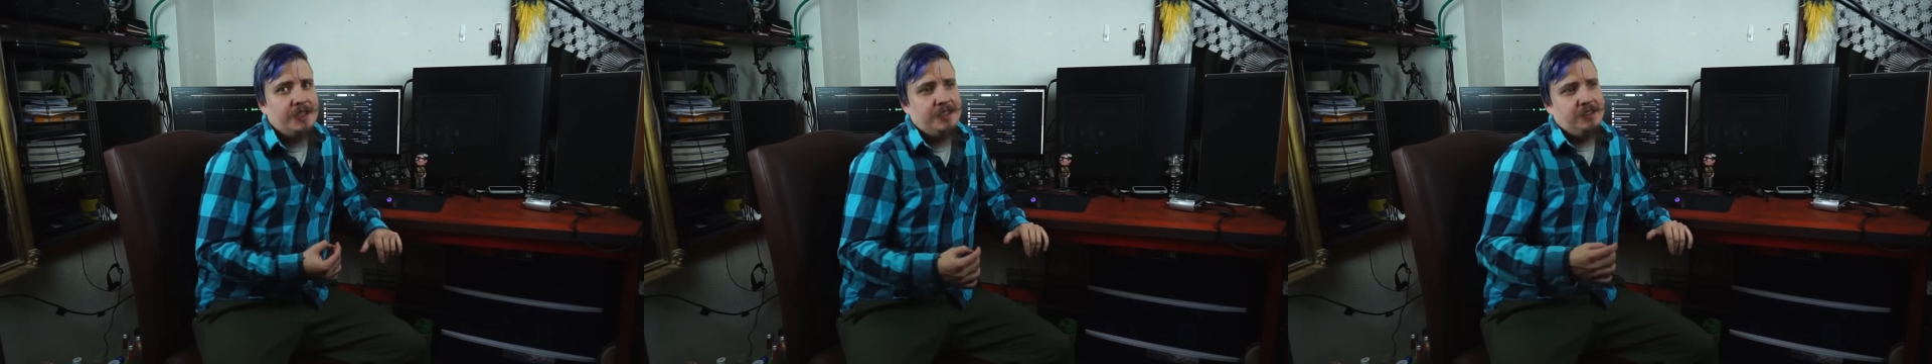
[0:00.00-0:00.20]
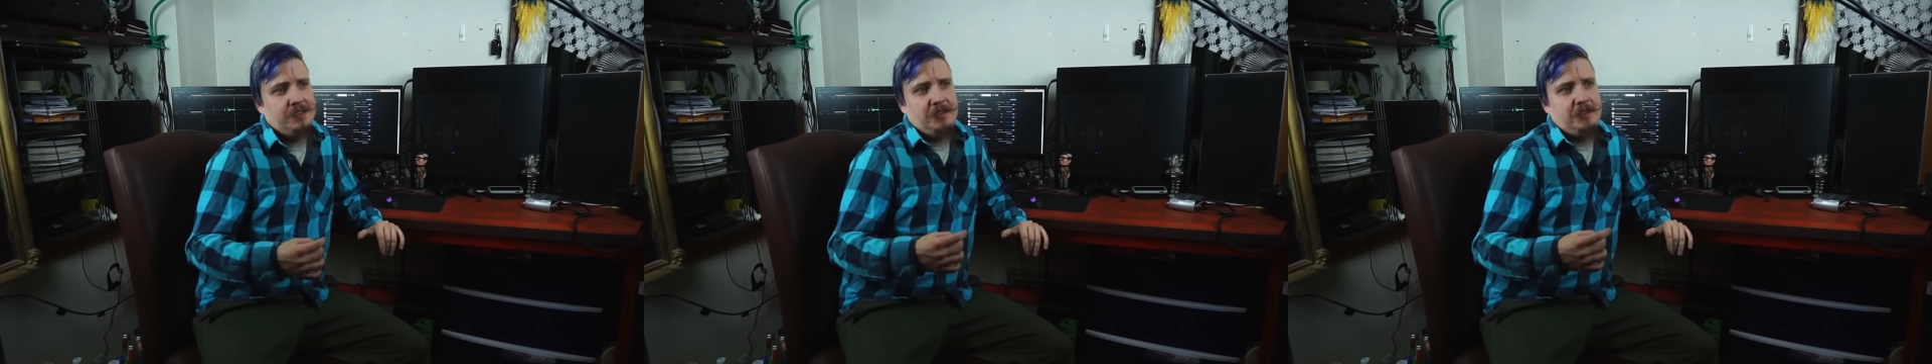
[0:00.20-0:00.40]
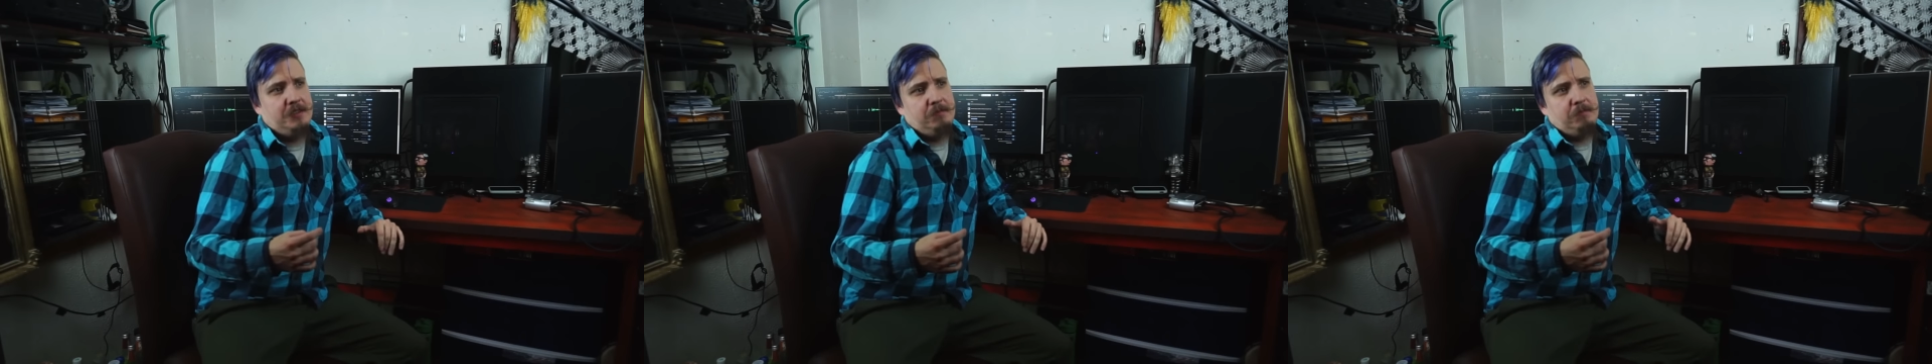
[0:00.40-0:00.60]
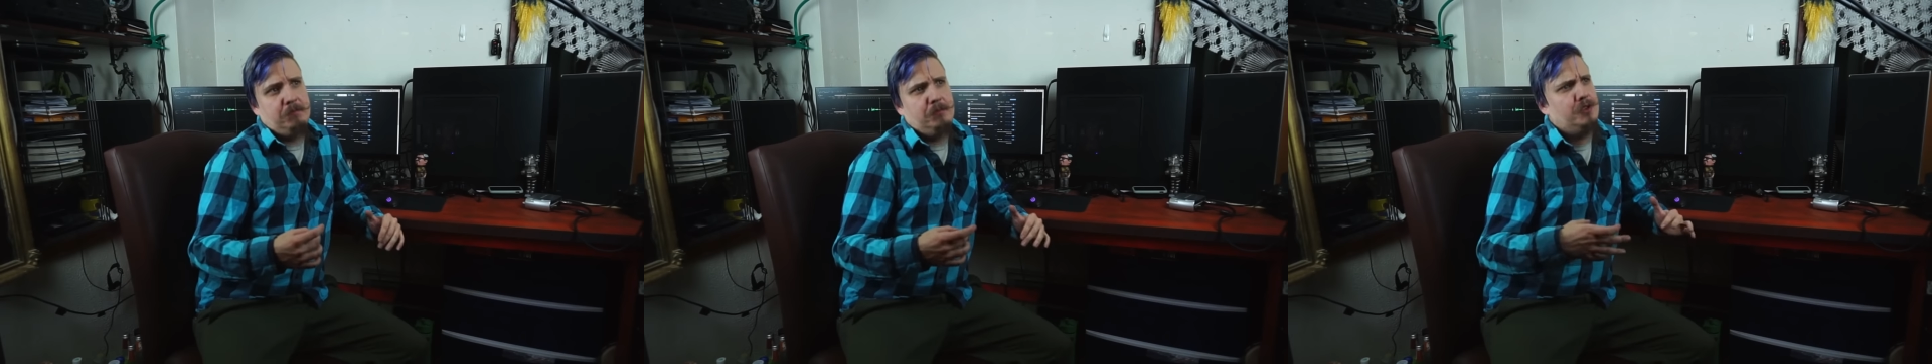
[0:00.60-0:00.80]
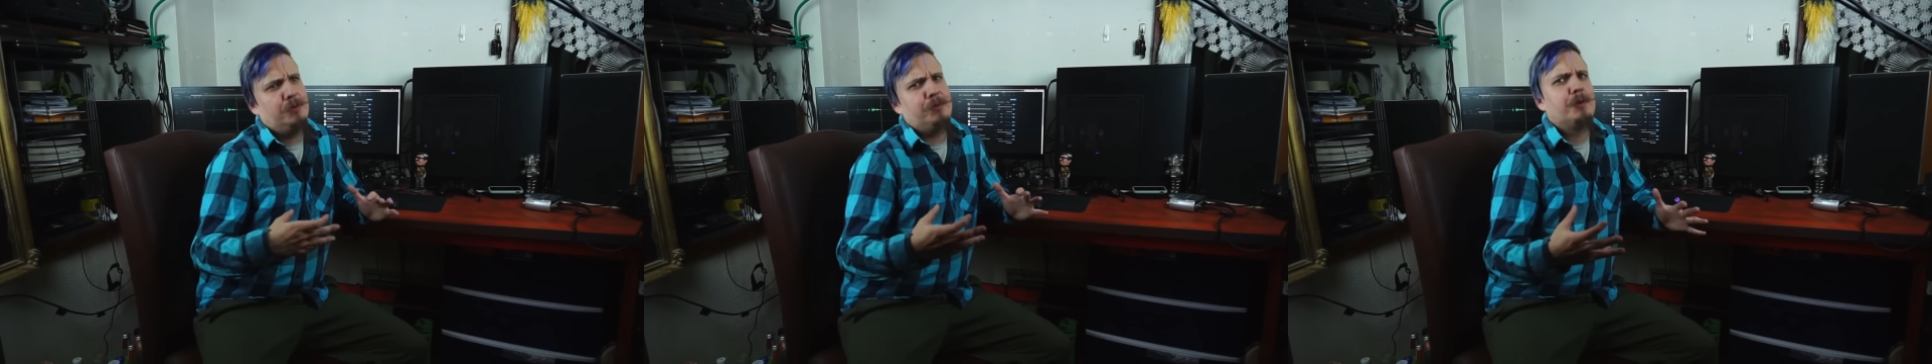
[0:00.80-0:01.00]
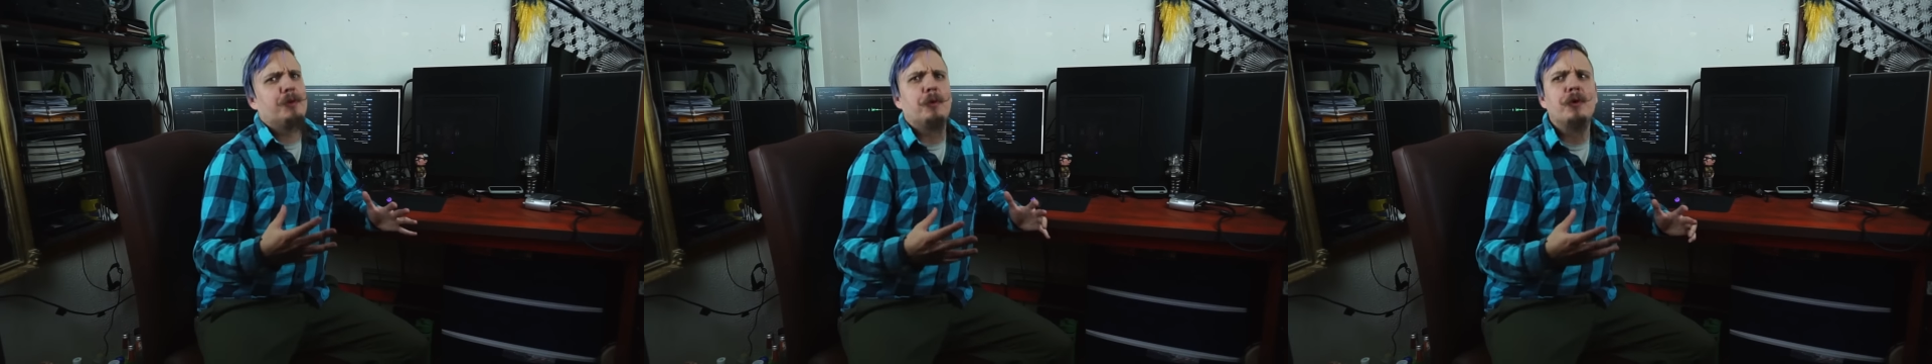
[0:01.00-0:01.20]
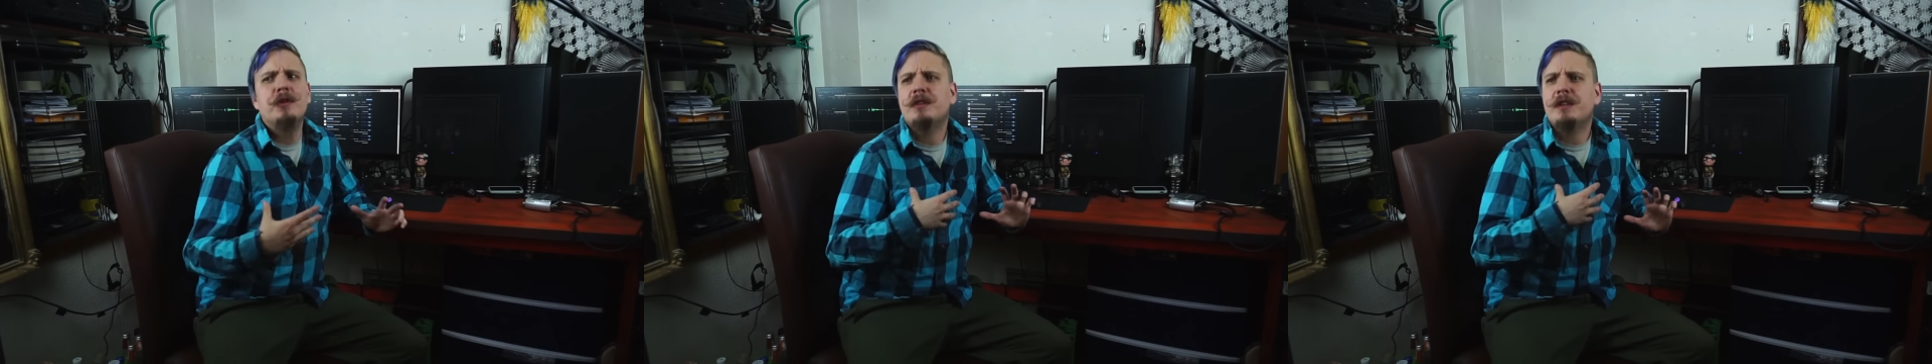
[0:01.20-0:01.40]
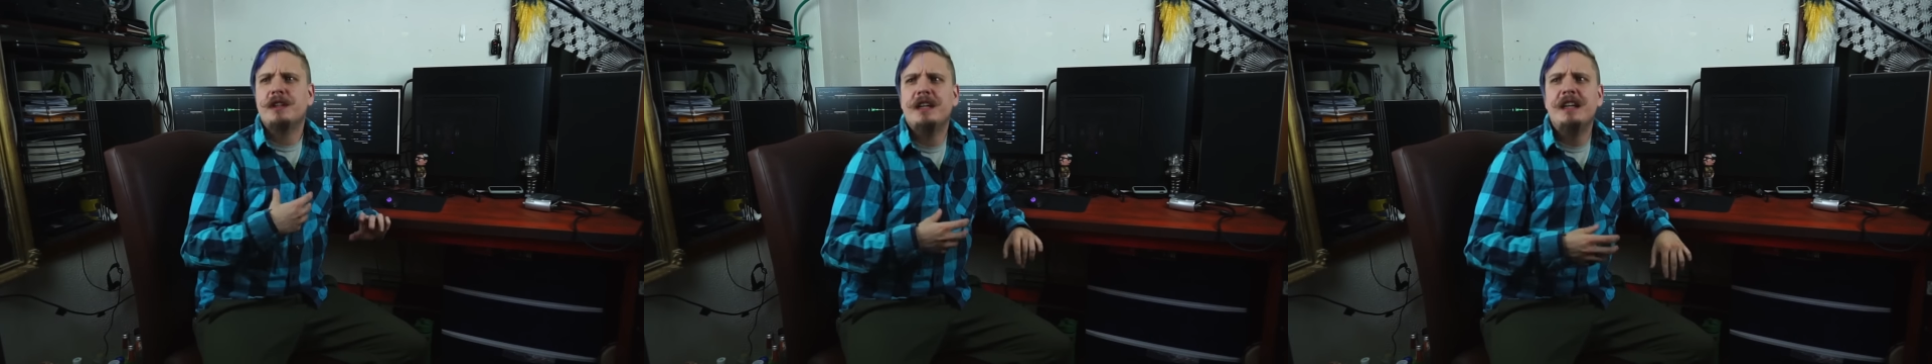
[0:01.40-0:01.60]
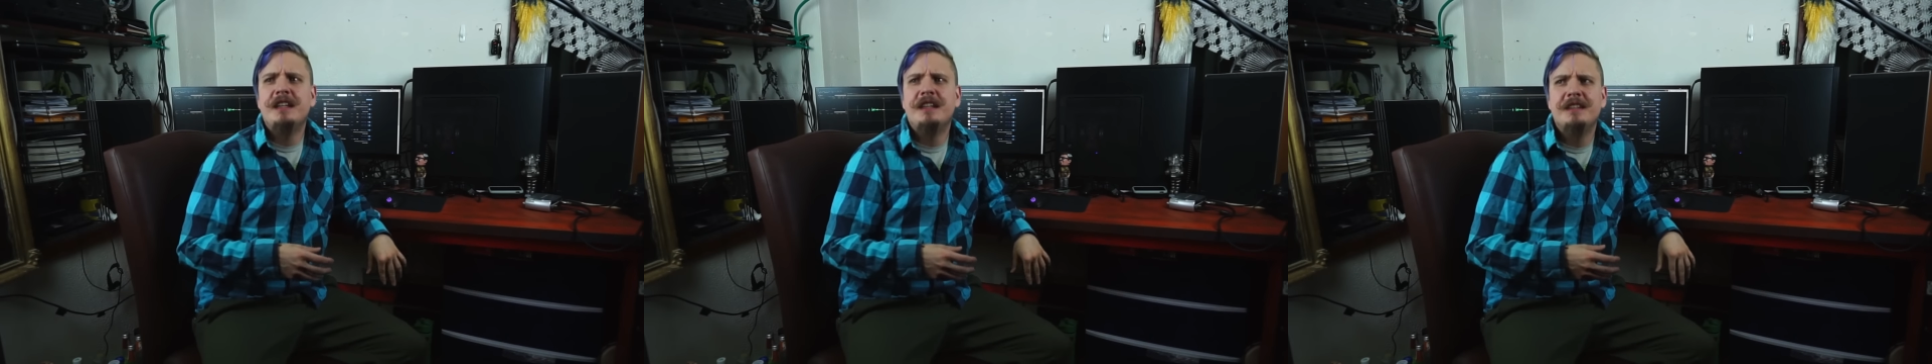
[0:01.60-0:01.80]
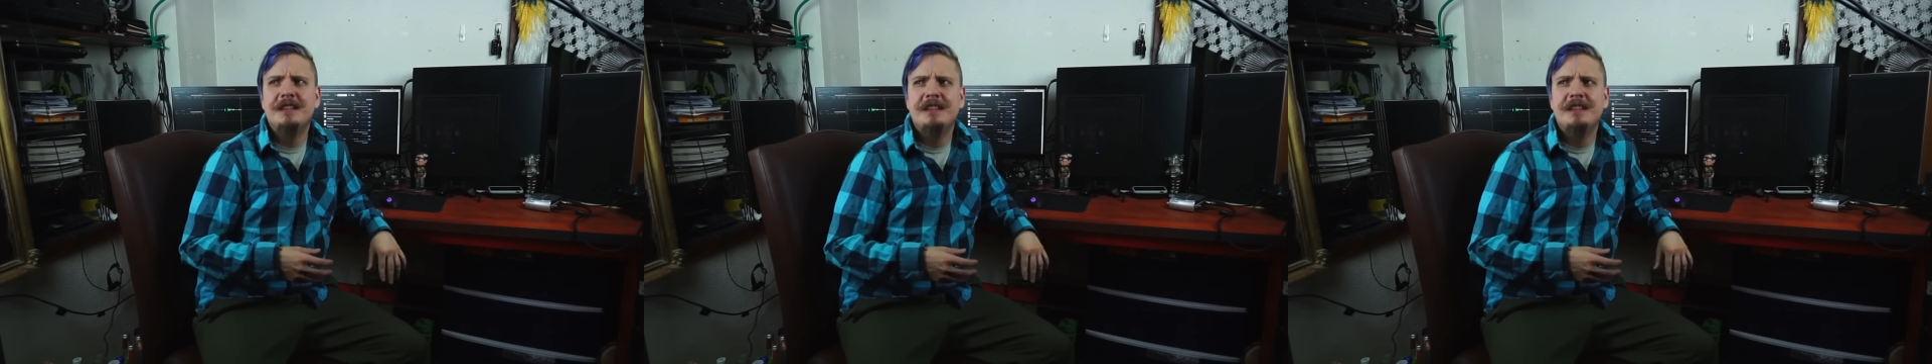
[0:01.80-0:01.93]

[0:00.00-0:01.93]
as some of you are wondering, hey,